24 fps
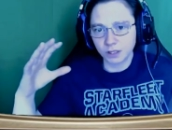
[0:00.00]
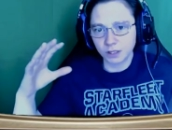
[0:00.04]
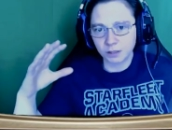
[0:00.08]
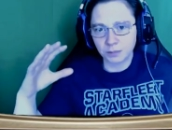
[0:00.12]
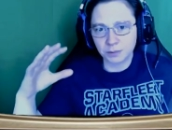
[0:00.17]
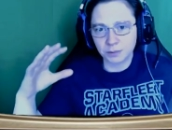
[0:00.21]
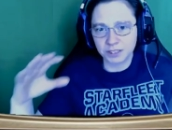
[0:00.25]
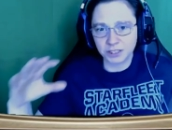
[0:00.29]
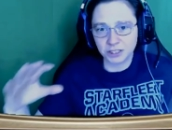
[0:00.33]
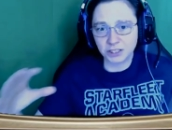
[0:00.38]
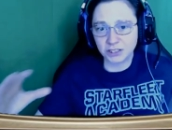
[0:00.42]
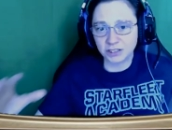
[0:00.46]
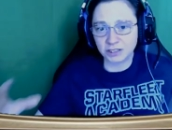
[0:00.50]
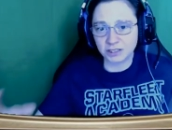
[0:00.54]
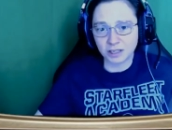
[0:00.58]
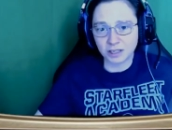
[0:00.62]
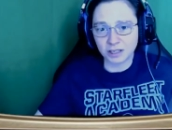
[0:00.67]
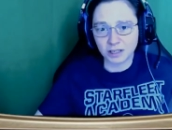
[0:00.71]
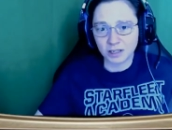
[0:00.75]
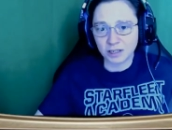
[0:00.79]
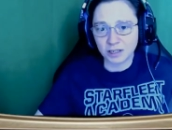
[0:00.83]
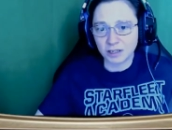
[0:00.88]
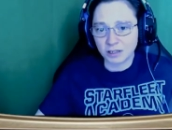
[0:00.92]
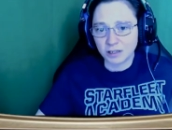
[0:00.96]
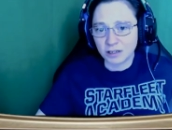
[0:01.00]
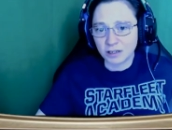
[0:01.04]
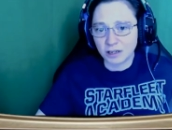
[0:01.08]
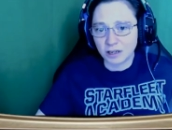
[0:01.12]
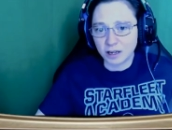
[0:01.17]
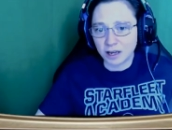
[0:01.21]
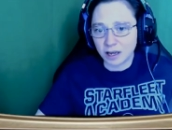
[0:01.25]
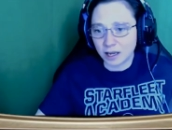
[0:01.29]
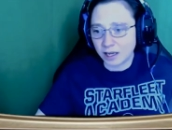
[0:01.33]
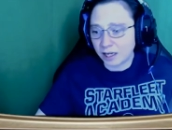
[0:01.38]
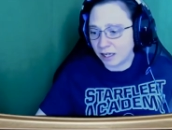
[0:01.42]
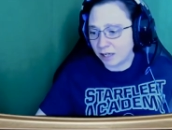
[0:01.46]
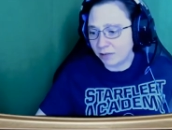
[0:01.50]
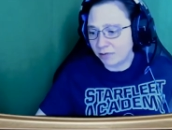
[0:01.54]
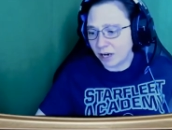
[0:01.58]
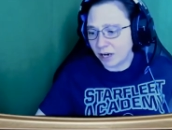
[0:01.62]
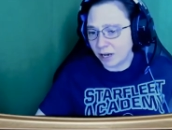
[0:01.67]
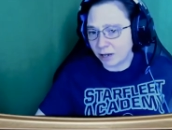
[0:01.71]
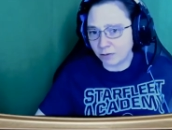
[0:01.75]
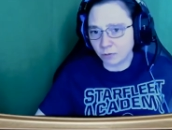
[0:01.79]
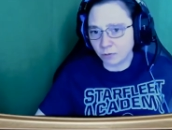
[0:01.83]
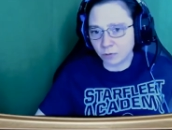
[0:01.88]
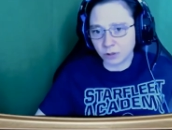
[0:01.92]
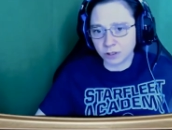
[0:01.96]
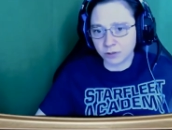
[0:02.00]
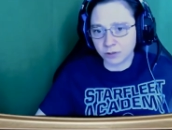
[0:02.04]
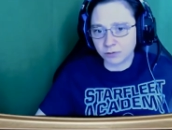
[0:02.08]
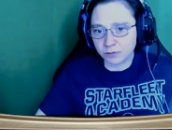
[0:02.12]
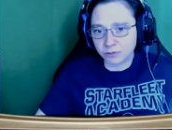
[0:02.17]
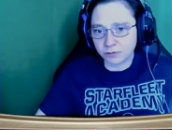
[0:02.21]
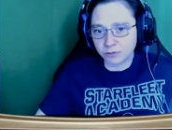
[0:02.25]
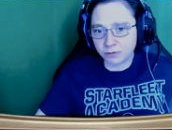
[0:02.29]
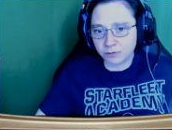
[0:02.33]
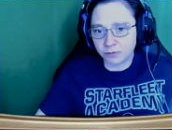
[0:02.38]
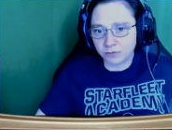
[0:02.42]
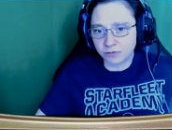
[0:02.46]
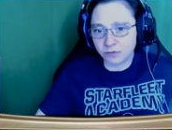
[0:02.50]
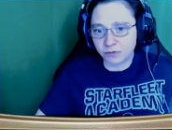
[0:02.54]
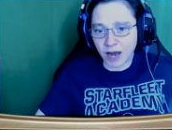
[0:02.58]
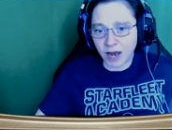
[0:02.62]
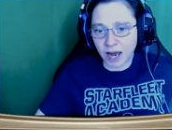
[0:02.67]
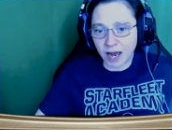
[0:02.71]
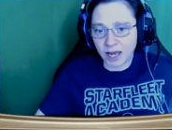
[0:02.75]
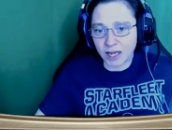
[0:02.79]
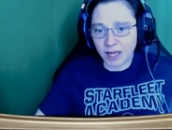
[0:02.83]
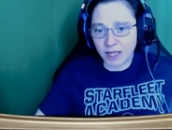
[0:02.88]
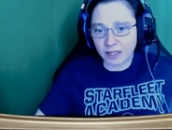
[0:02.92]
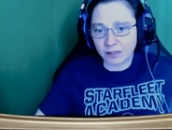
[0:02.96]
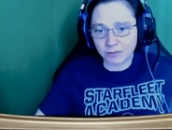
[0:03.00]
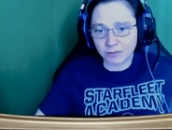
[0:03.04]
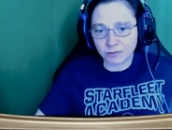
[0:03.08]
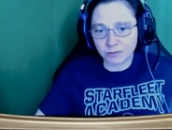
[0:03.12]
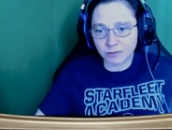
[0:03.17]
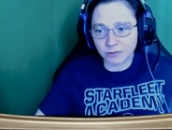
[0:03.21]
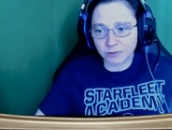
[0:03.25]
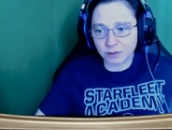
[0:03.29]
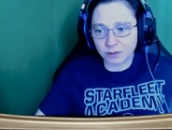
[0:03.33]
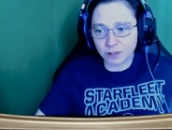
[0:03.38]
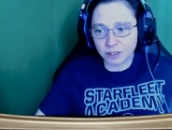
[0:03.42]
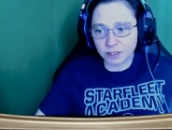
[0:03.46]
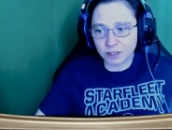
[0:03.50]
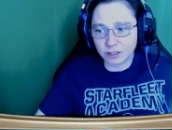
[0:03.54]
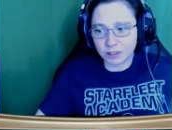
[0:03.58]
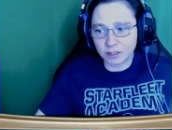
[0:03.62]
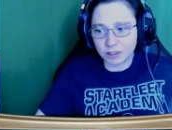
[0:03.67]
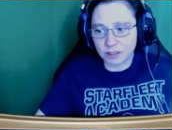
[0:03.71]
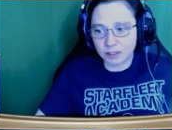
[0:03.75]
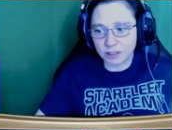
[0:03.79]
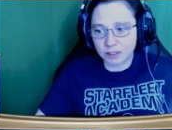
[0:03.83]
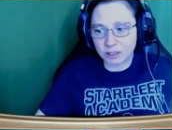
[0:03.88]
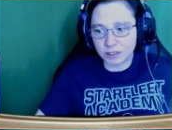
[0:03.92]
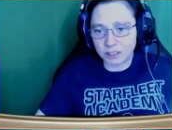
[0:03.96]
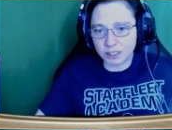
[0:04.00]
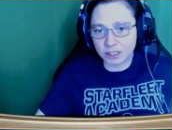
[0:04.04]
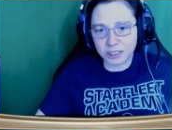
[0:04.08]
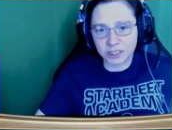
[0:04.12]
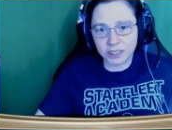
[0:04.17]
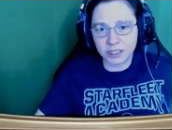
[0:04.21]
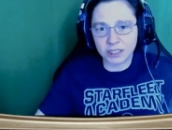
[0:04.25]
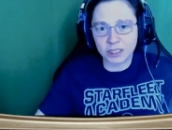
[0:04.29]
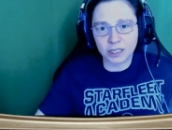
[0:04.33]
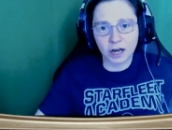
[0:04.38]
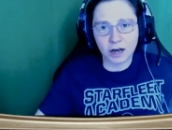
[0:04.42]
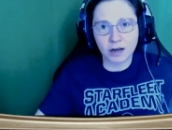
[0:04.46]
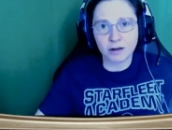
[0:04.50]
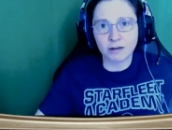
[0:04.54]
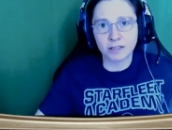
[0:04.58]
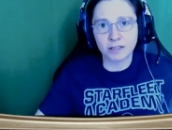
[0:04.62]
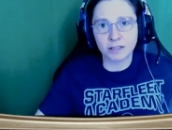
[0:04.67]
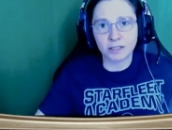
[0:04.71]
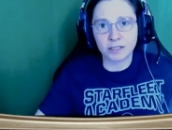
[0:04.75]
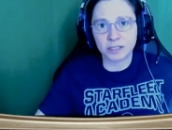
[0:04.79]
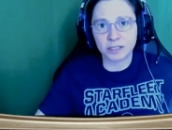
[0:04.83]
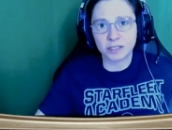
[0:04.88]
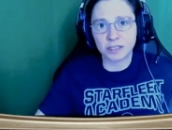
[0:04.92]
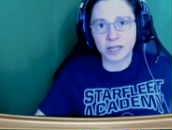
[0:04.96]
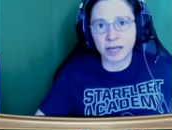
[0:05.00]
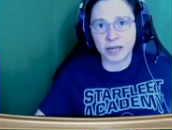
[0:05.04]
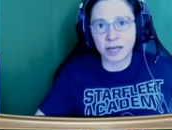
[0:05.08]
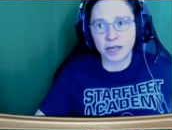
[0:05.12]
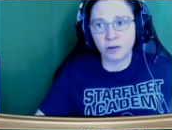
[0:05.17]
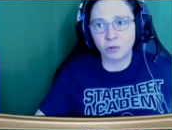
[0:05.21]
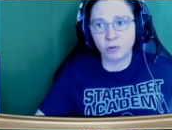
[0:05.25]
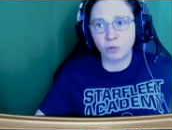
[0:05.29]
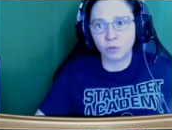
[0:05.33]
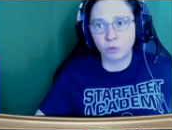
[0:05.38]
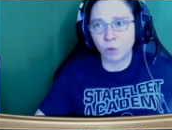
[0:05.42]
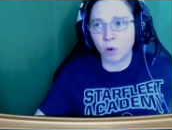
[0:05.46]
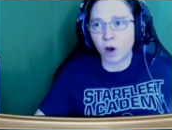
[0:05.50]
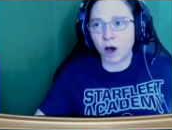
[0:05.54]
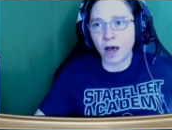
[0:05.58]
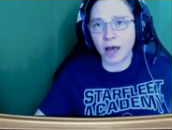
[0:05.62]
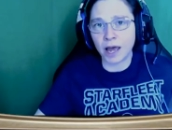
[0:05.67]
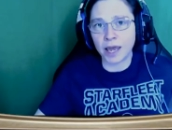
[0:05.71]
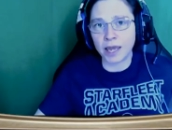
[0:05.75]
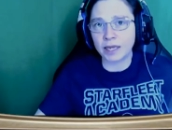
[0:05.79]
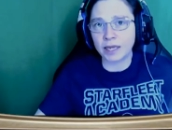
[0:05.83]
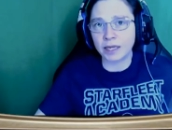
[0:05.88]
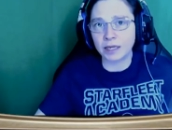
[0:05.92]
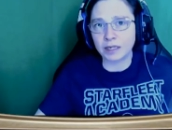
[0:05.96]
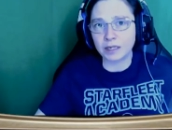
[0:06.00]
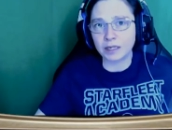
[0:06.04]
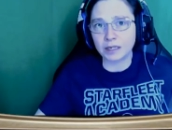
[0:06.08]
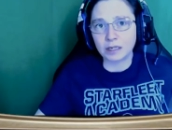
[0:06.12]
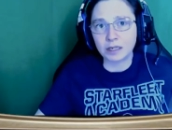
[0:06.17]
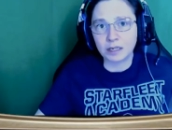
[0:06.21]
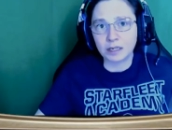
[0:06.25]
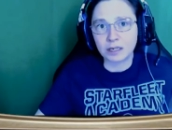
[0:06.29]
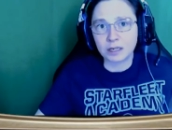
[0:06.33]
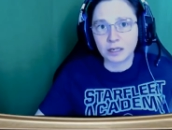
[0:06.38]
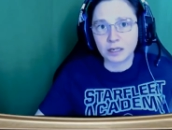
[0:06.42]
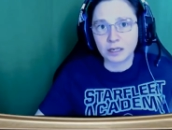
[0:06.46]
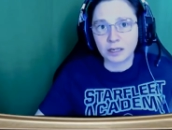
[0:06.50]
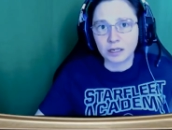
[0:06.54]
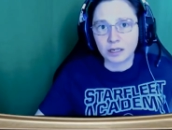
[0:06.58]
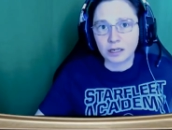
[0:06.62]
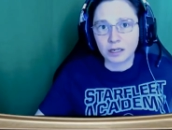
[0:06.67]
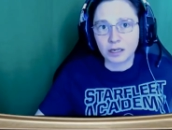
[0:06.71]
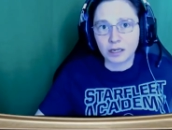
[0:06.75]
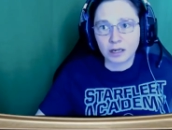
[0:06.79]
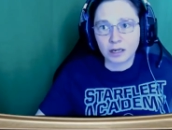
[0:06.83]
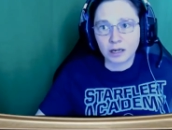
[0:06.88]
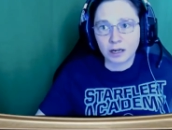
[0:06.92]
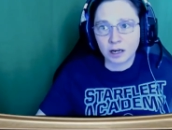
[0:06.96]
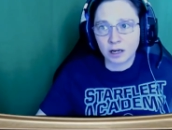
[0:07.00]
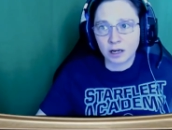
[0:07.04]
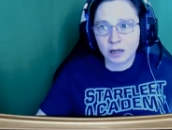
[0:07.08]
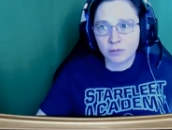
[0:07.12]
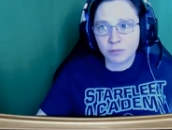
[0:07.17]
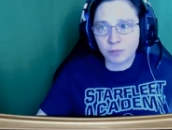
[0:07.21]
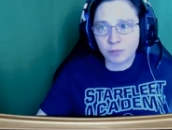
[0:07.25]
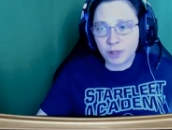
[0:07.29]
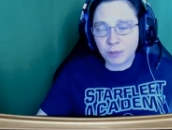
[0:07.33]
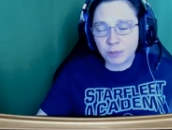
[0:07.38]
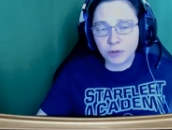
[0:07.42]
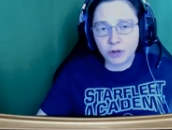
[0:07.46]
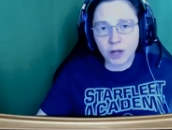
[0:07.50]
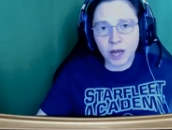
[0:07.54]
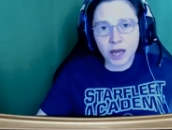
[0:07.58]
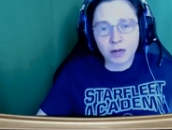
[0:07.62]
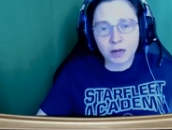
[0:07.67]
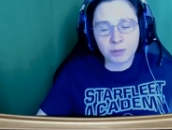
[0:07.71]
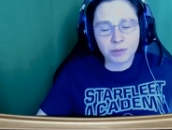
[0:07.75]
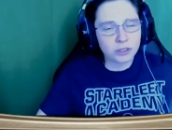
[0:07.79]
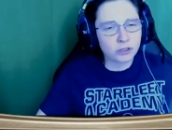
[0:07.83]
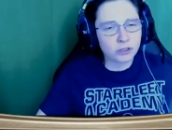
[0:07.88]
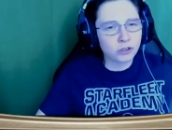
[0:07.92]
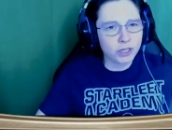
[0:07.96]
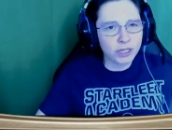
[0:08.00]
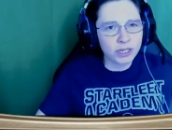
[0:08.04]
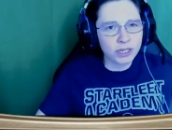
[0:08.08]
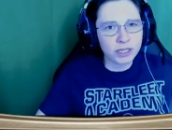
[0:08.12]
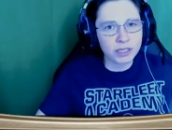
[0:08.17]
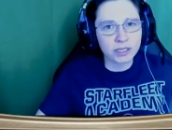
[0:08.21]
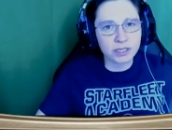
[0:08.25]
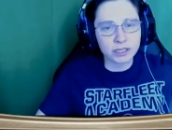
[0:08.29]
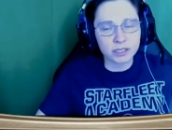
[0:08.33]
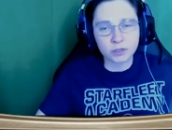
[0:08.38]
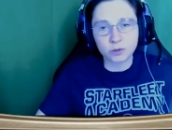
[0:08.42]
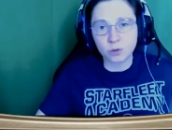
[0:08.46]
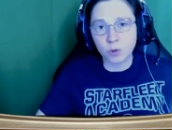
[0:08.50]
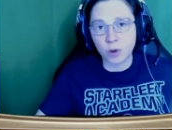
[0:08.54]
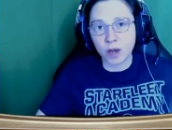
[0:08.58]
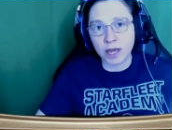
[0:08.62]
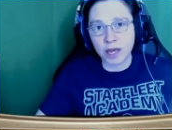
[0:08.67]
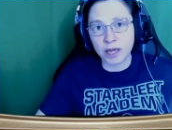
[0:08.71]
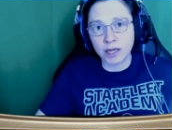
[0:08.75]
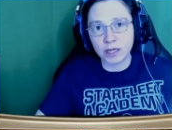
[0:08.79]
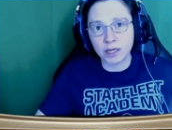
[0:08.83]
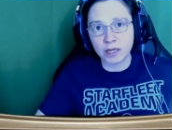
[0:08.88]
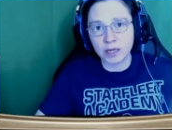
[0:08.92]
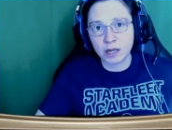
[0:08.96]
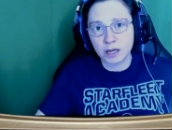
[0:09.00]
she's... Even at, 5, she didn't understand why people had to be treated this way.